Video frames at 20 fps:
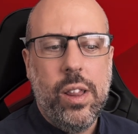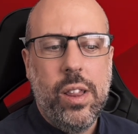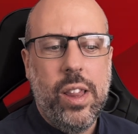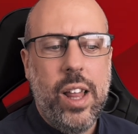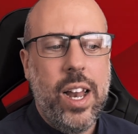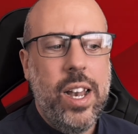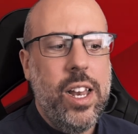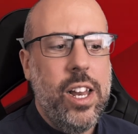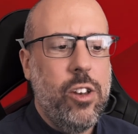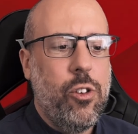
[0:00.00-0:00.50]

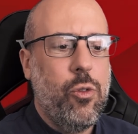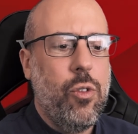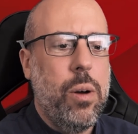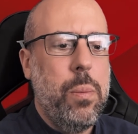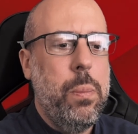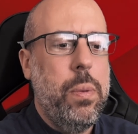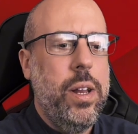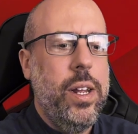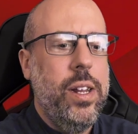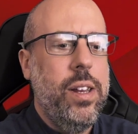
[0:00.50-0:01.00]
then there's
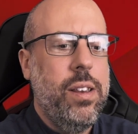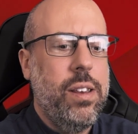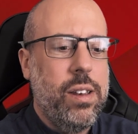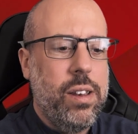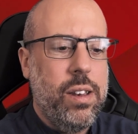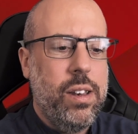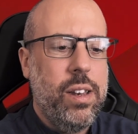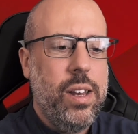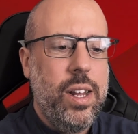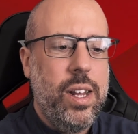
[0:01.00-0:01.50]

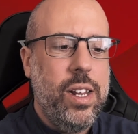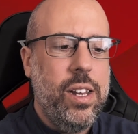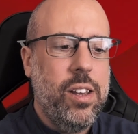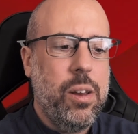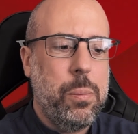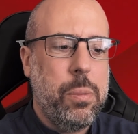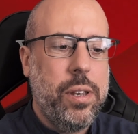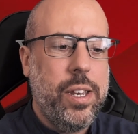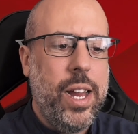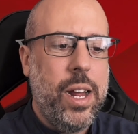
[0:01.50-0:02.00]
rumblings that he's
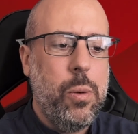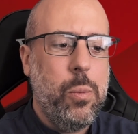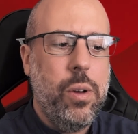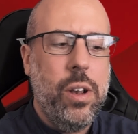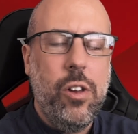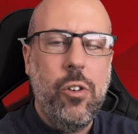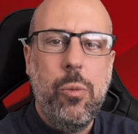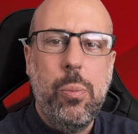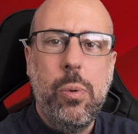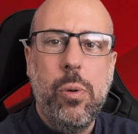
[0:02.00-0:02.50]
upset
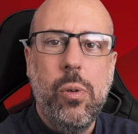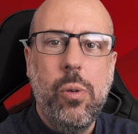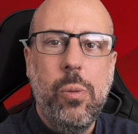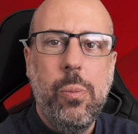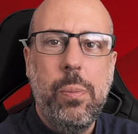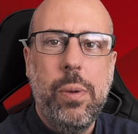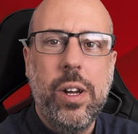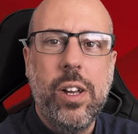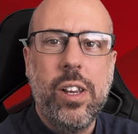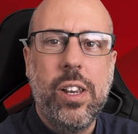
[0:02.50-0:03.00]
with Liverpool
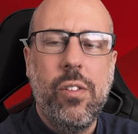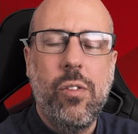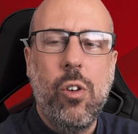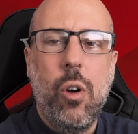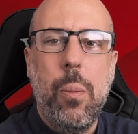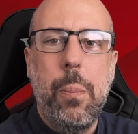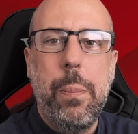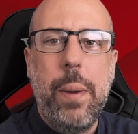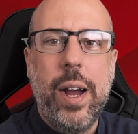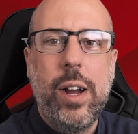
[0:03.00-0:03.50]
because they've
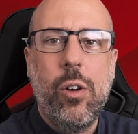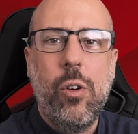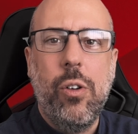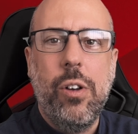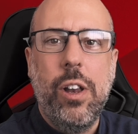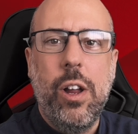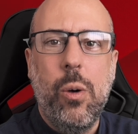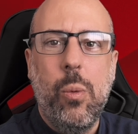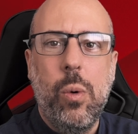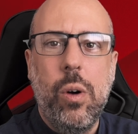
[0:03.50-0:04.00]
gone back
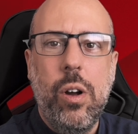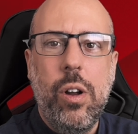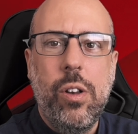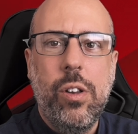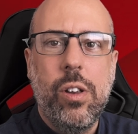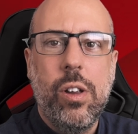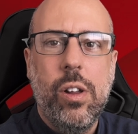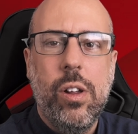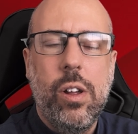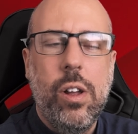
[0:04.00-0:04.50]
on their
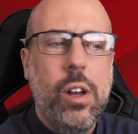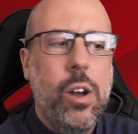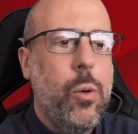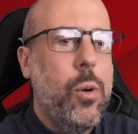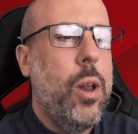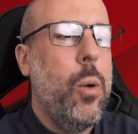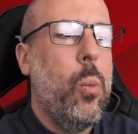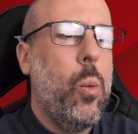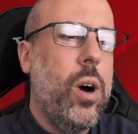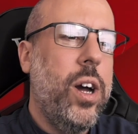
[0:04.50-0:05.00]
word. But
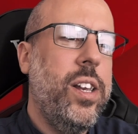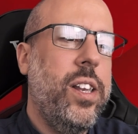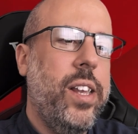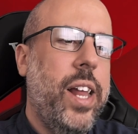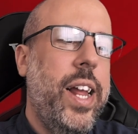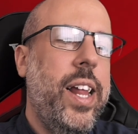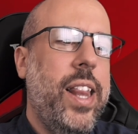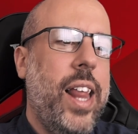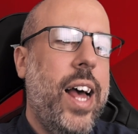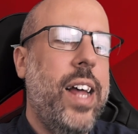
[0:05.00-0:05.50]
then why
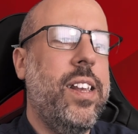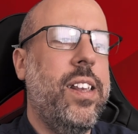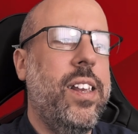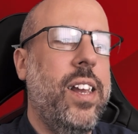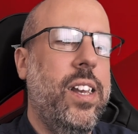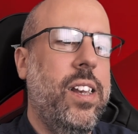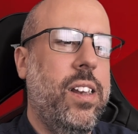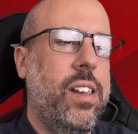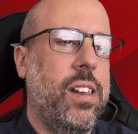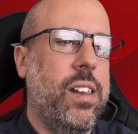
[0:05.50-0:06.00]
say that
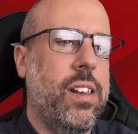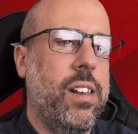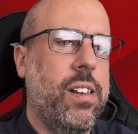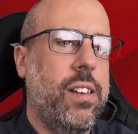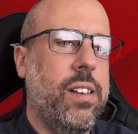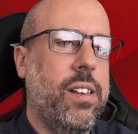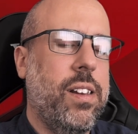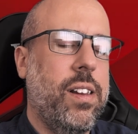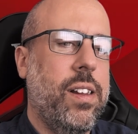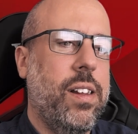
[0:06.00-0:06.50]

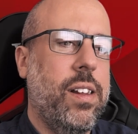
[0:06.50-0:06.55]
sentence?